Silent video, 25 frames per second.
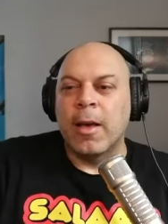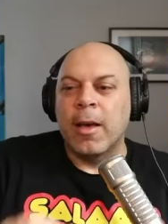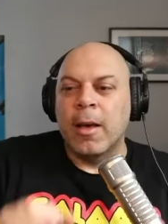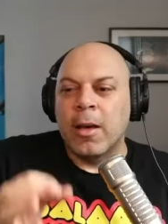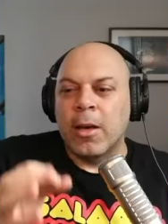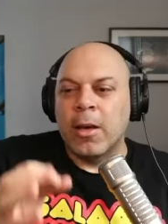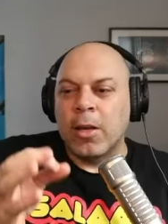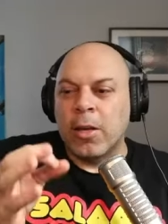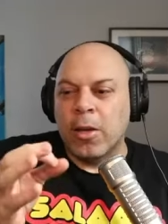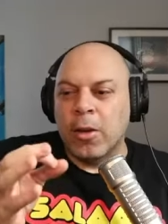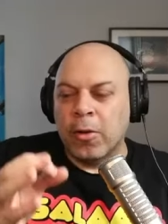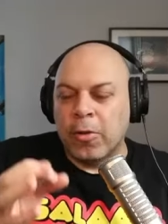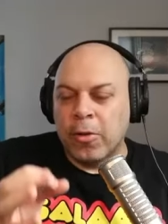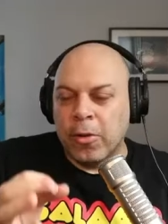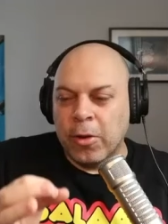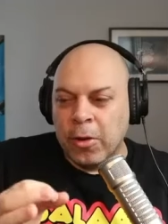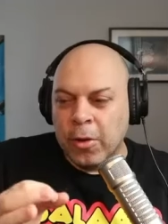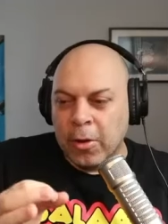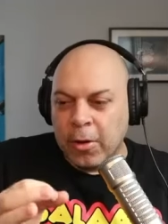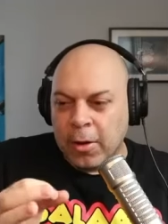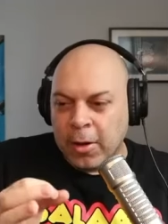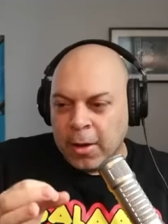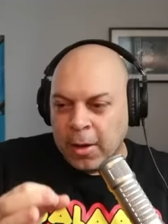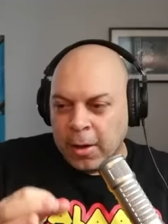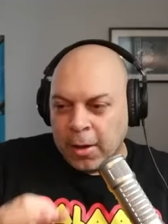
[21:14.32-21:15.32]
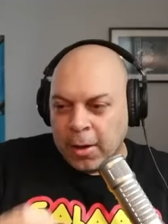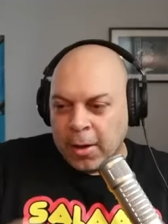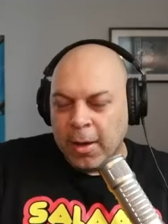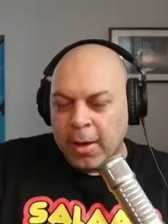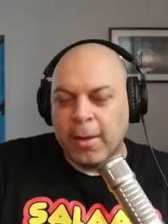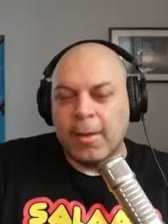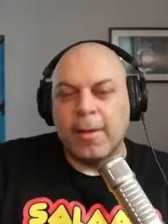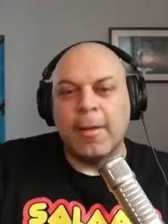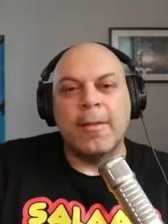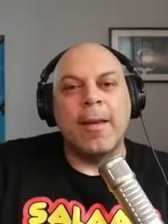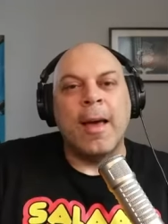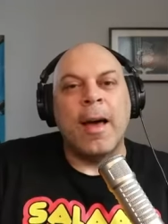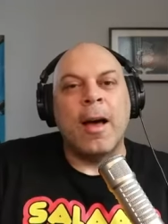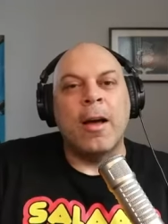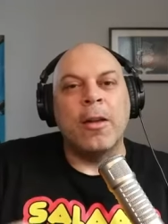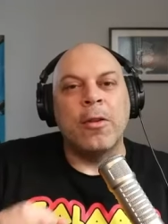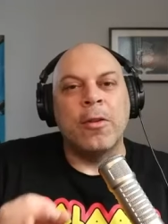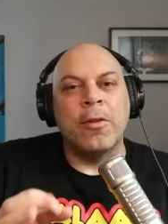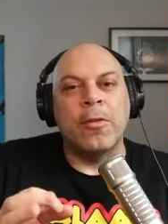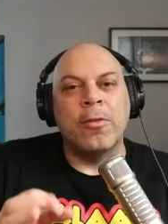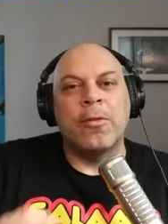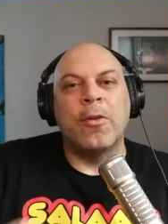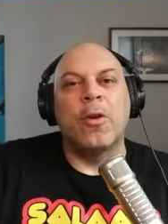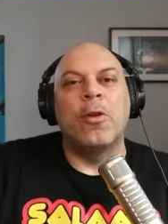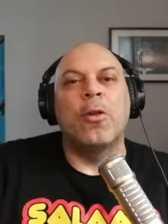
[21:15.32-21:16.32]
you, you, you kicked us out, you
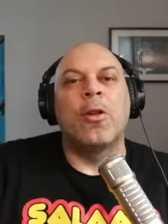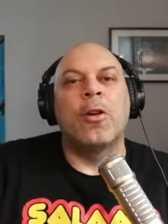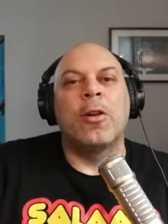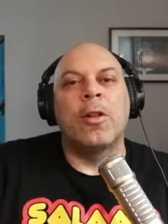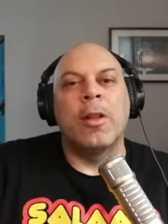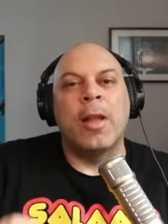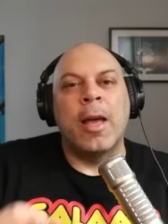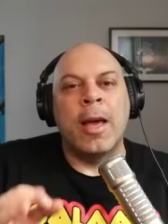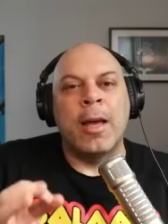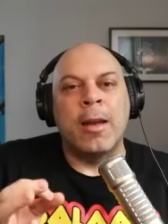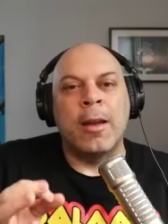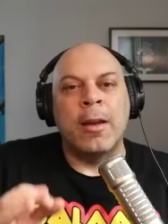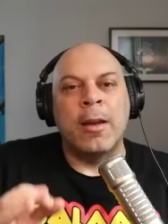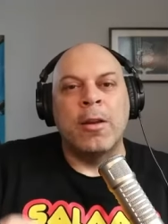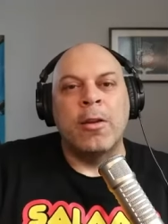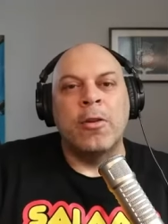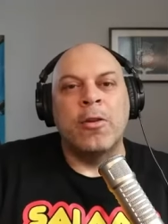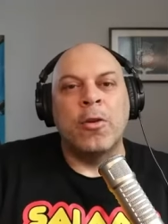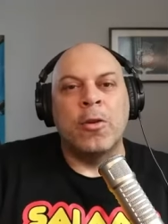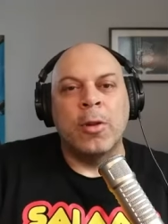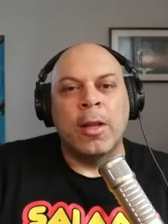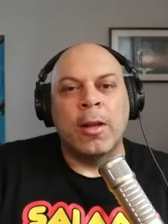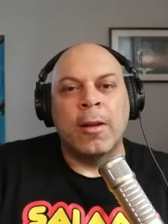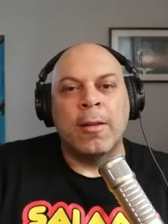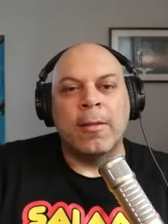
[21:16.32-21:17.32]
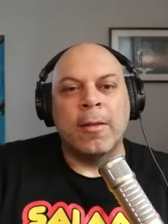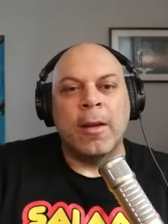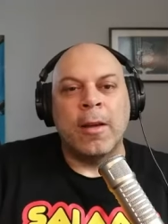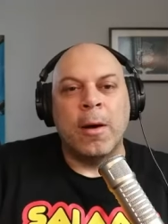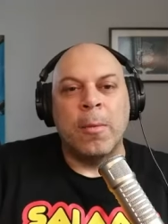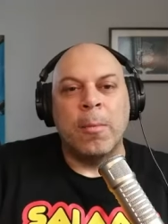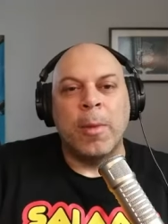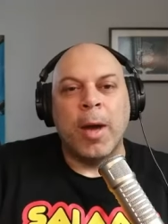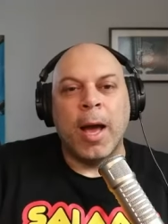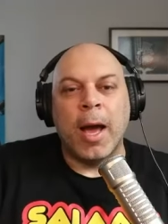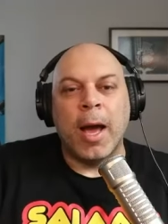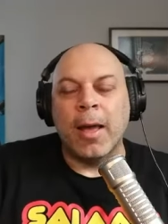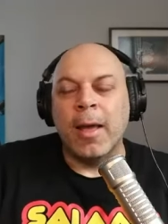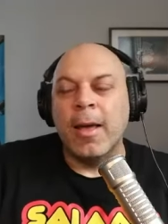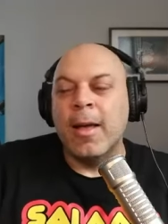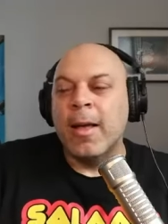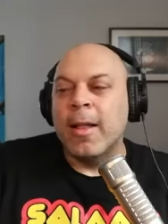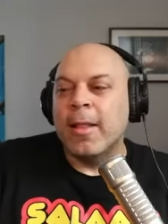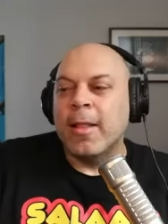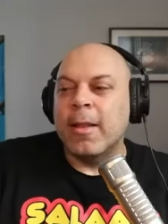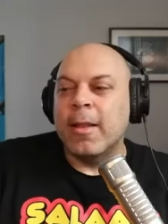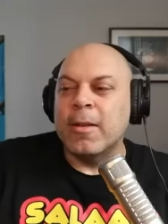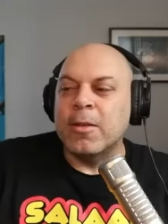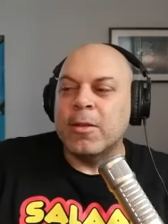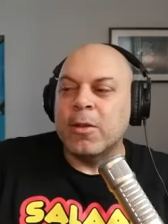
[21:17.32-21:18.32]
stole our land, and you don't let us come back.
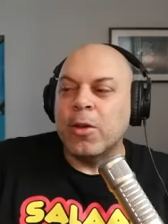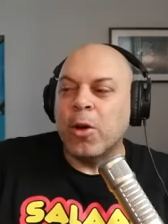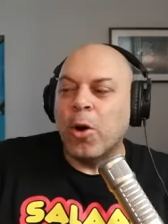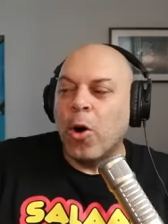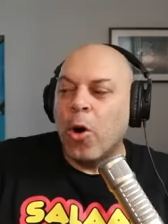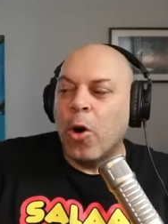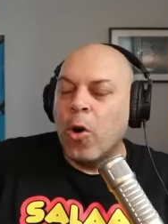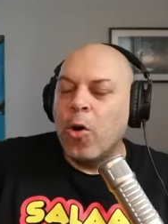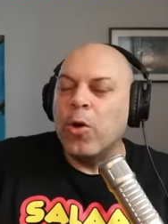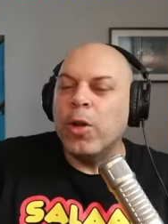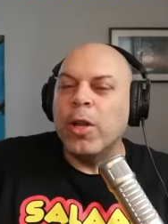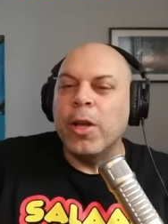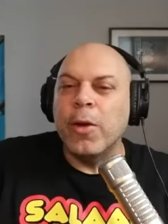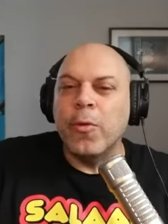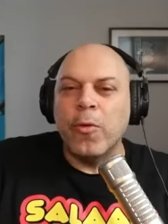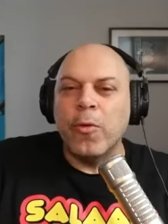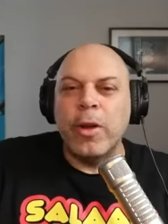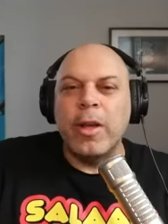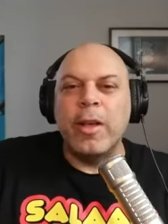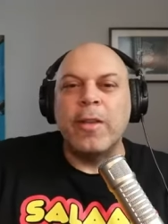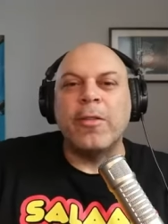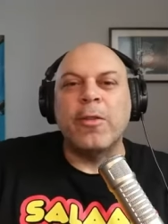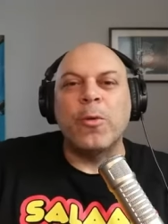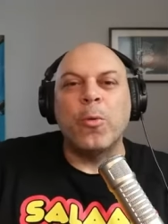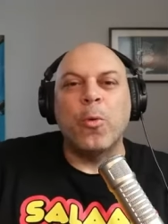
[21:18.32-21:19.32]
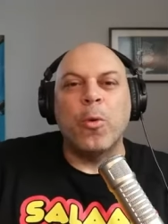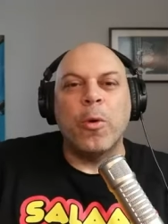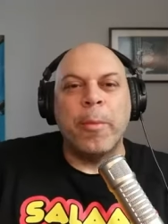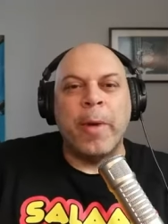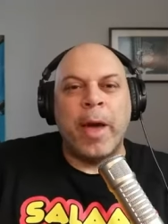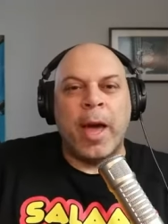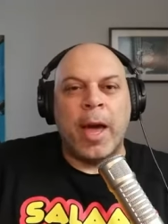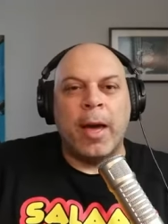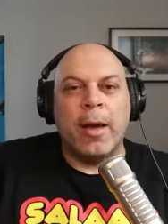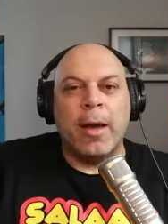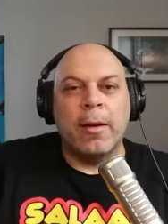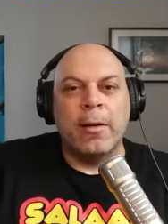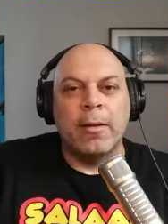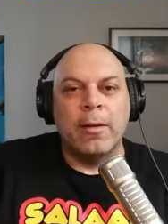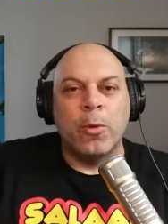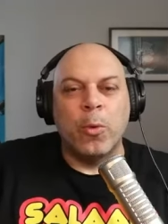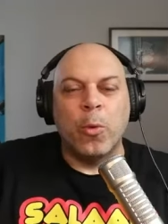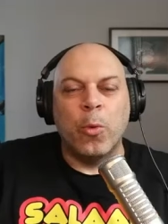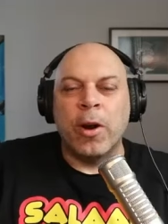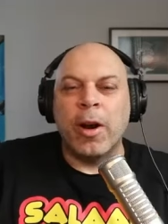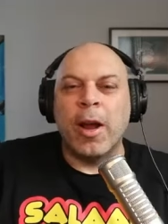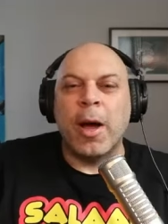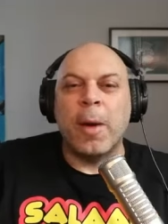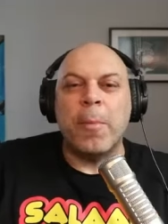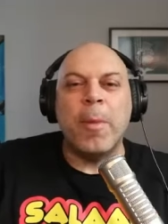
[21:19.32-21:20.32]
That is the only reason we're mad.
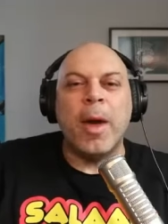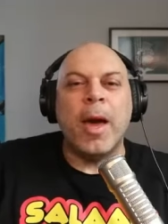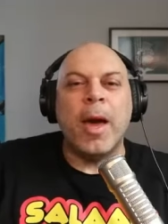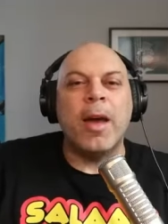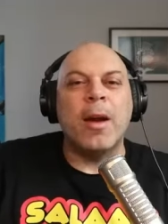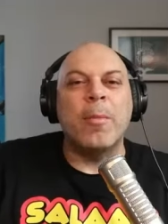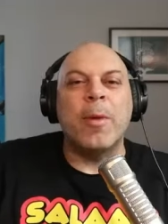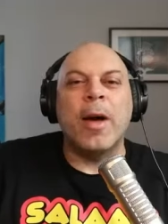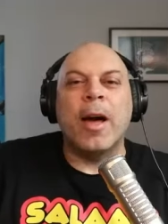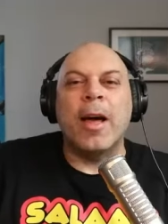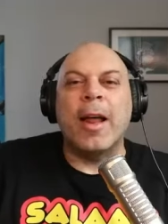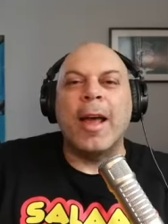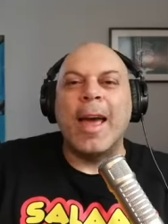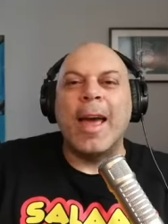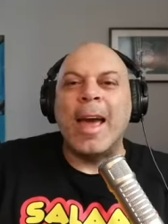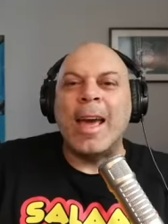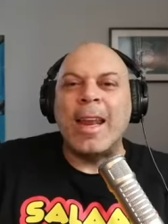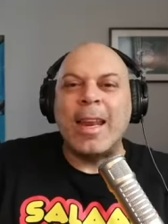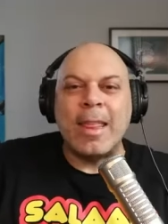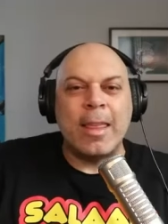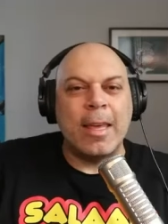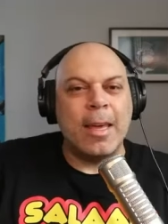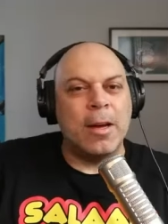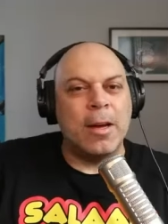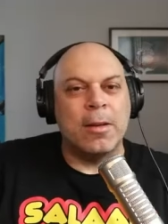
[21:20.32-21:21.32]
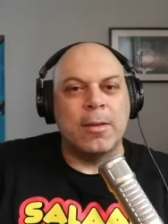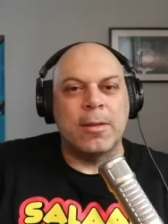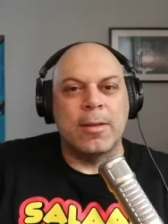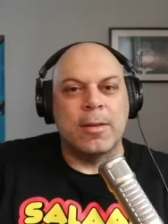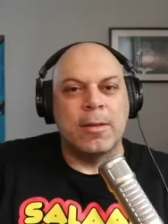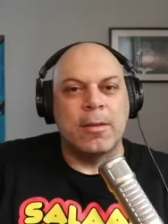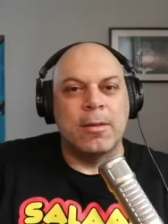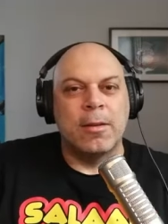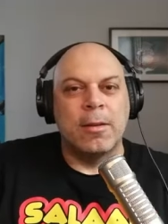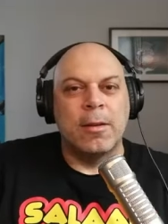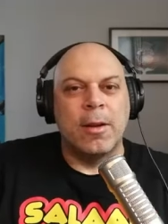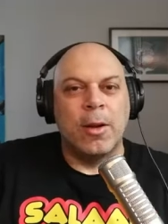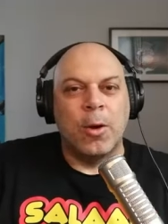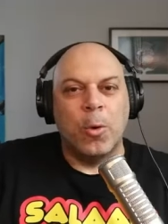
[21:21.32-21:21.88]
We're not mad about anything else.